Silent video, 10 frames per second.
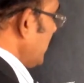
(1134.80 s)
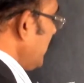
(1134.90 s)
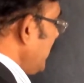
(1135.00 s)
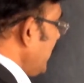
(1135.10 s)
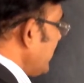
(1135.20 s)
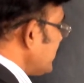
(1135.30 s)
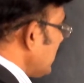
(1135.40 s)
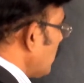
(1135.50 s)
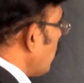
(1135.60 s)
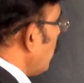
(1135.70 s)
E is
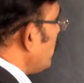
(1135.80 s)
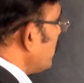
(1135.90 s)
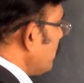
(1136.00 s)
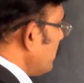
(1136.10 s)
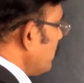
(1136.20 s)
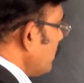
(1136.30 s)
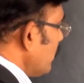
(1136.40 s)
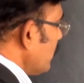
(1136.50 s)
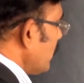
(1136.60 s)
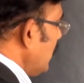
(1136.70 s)
equal to
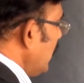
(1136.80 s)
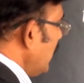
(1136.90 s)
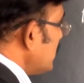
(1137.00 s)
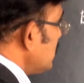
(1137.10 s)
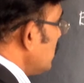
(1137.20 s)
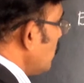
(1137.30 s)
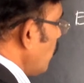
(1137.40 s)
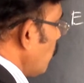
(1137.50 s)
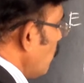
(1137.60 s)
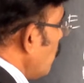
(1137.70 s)

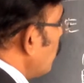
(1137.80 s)
E0